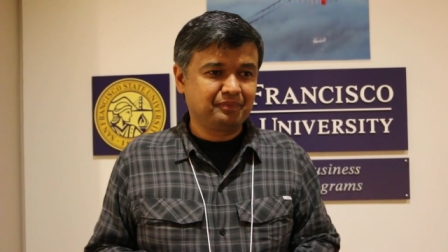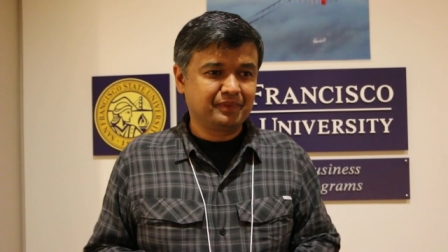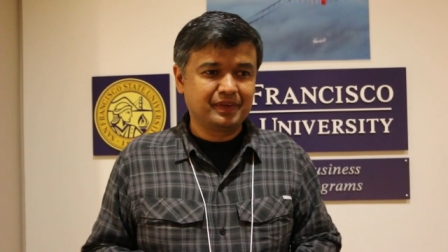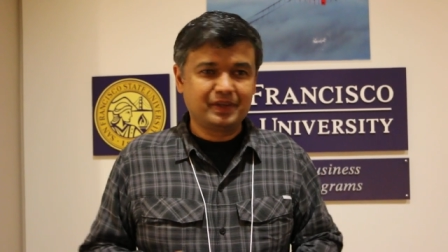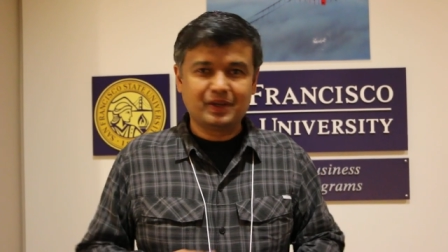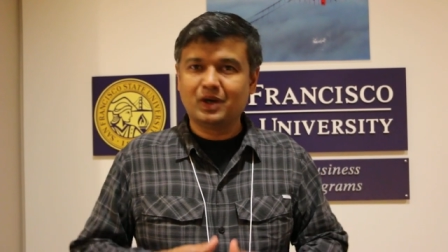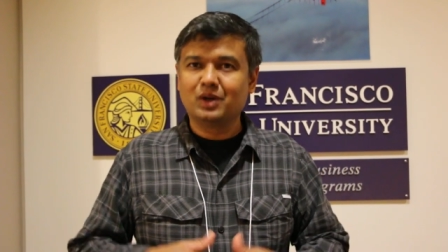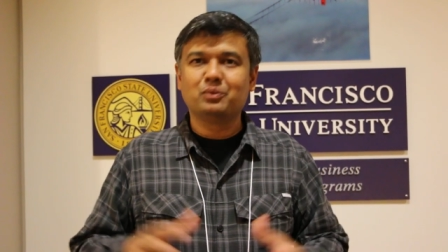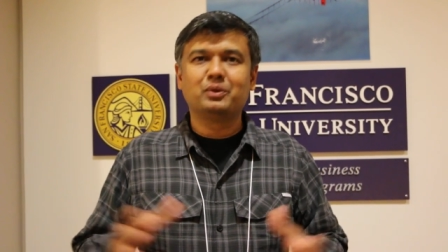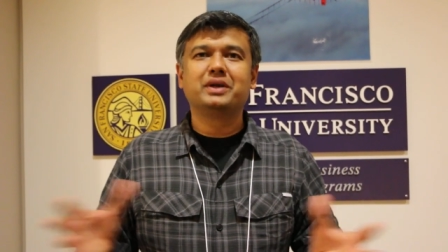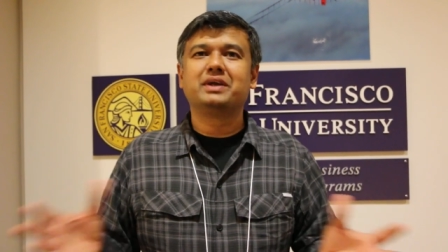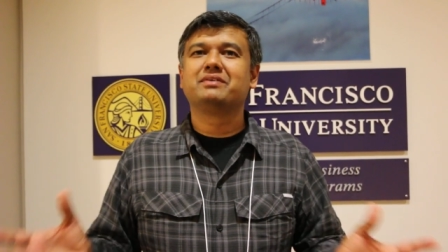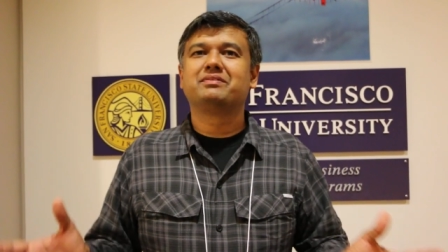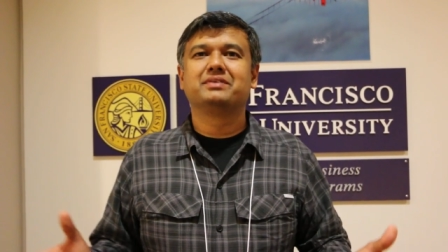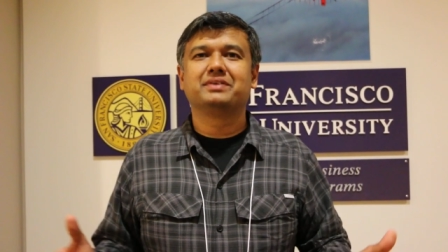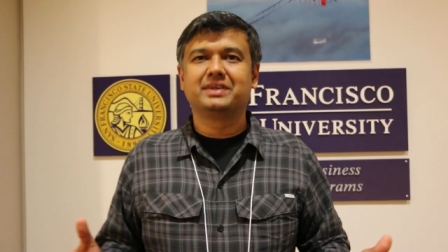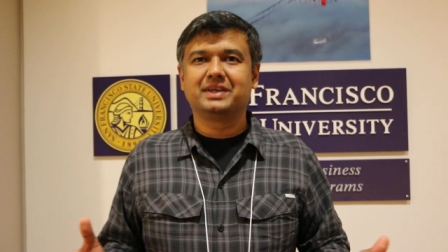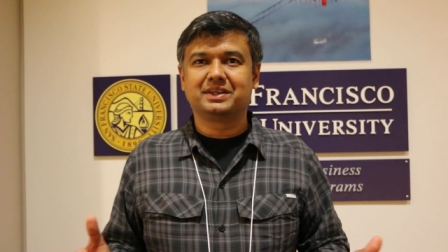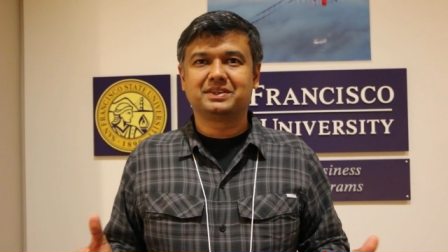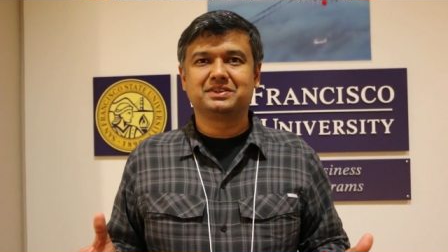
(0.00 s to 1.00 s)
they all want
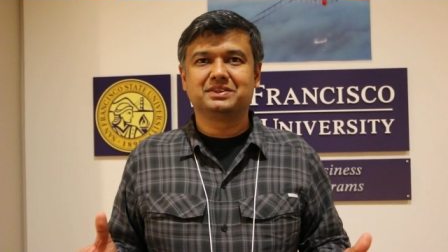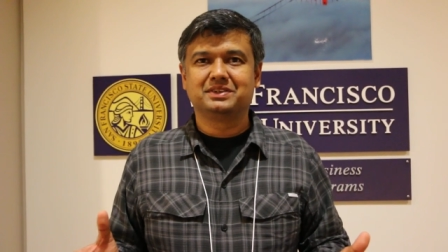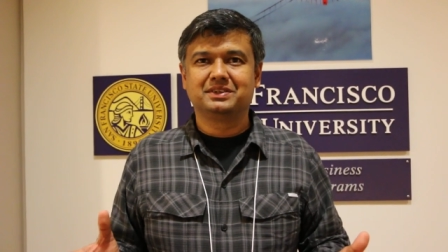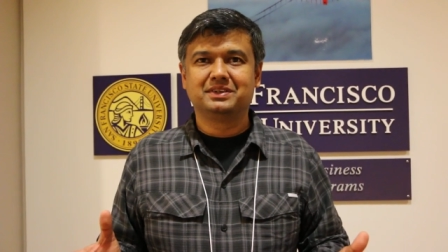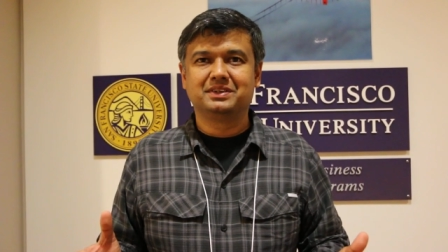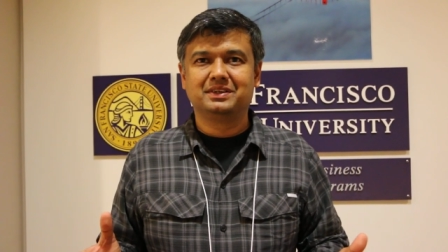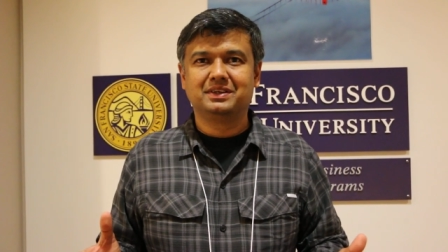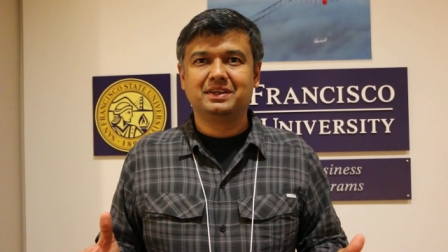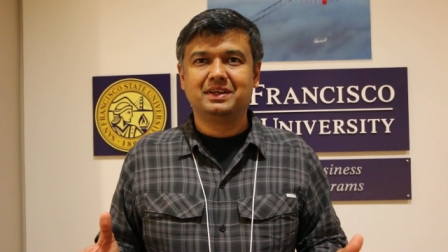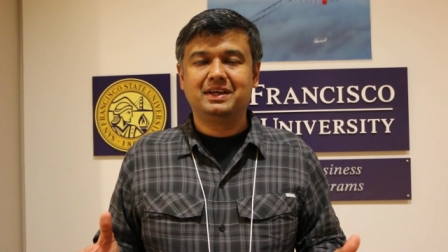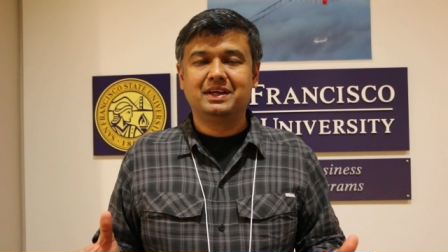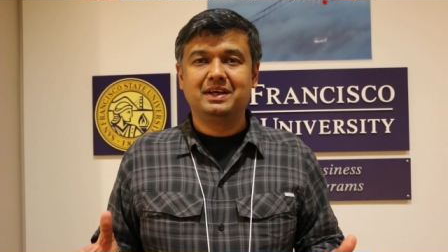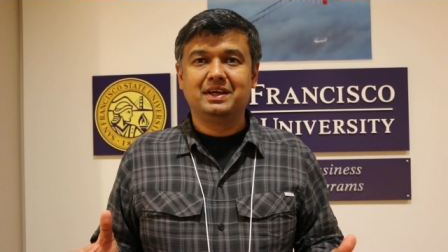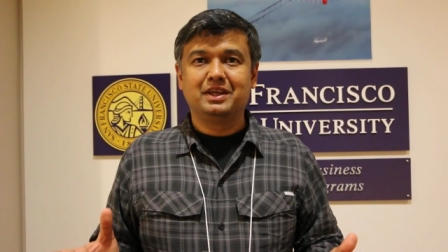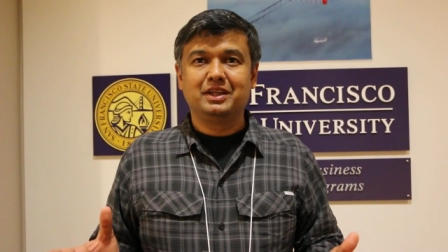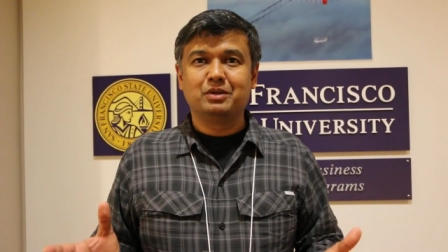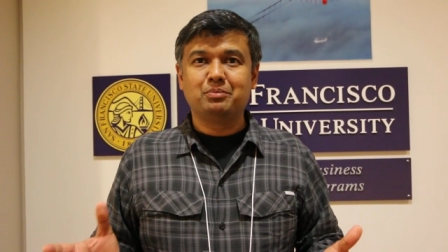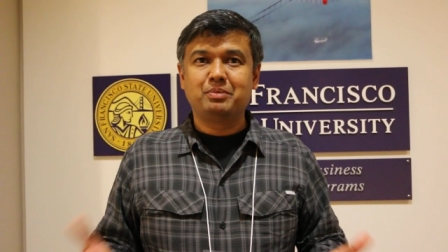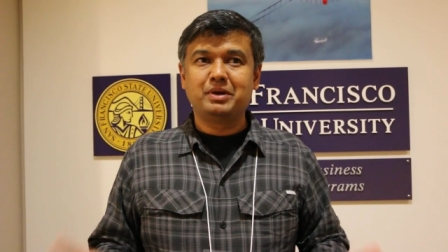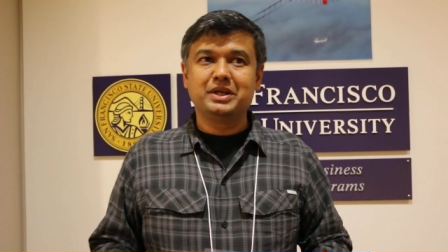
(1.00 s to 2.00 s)
different things.
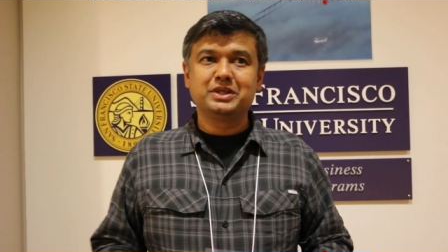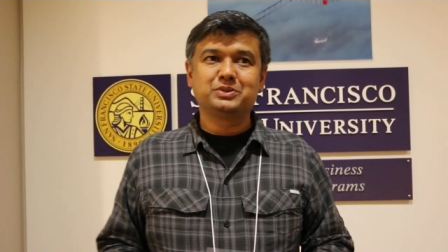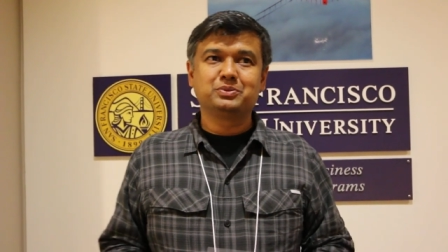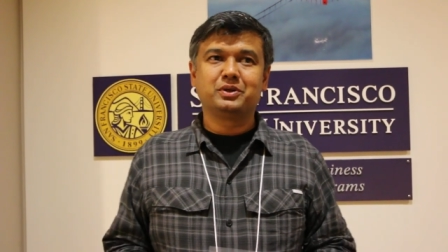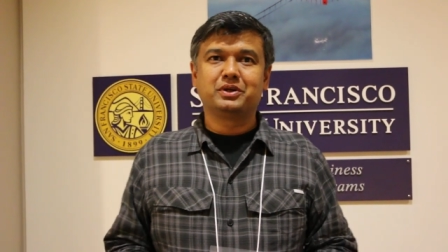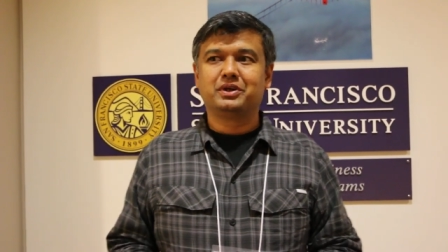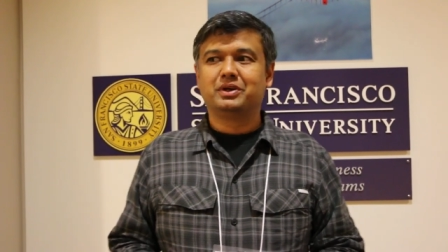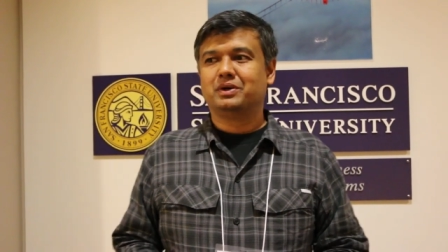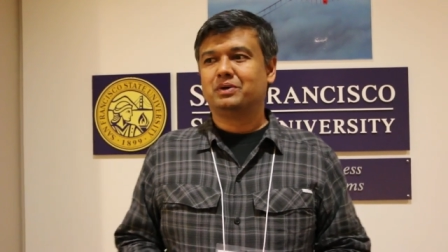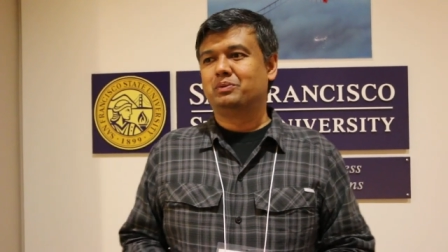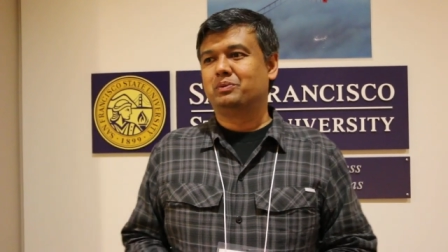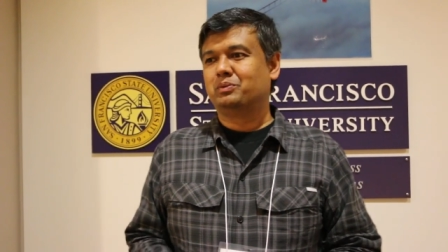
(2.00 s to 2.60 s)
The parents want to know,